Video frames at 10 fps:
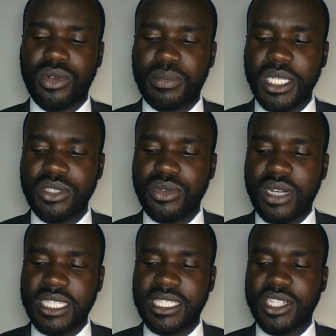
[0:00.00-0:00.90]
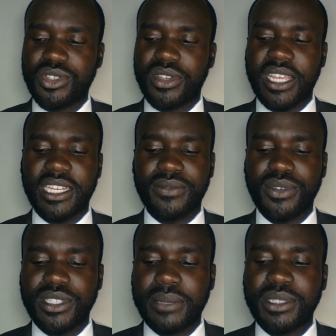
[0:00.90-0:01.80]
Please look at section 34
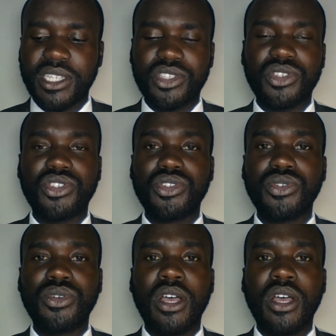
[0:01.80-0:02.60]
subsection 2